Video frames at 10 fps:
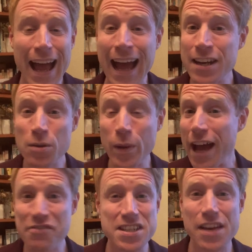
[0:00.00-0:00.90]
And we
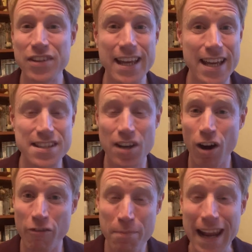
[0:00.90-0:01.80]
have the seven years
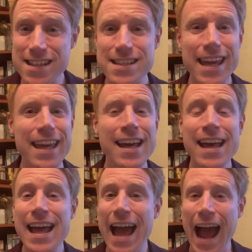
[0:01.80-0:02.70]
of plenty
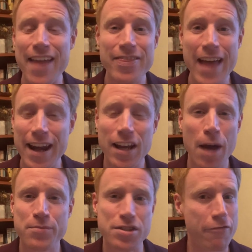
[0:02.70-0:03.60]
and then
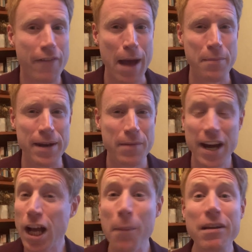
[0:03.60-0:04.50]
comes the famine.
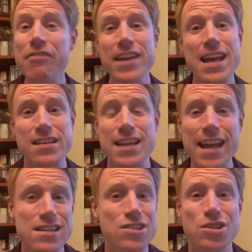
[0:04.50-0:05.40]
And a couple of years
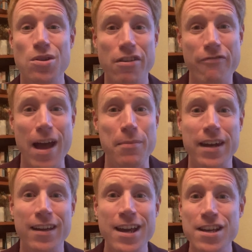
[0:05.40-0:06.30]
into the
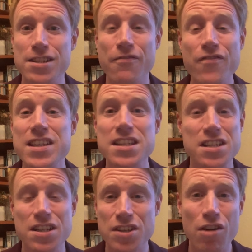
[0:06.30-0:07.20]
famine, some
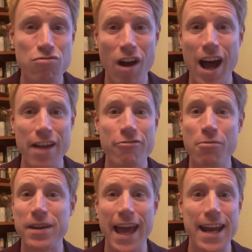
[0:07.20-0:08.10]
visitors arrive
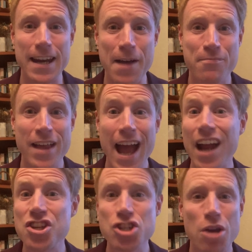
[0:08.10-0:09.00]
from Canaan
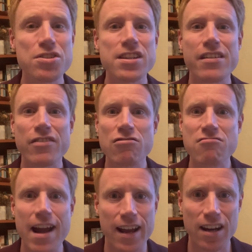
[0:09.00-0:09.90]
and Joseph
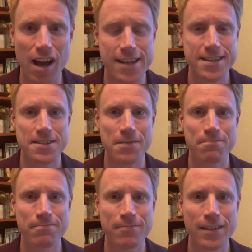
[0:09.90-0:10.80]
recognizes them,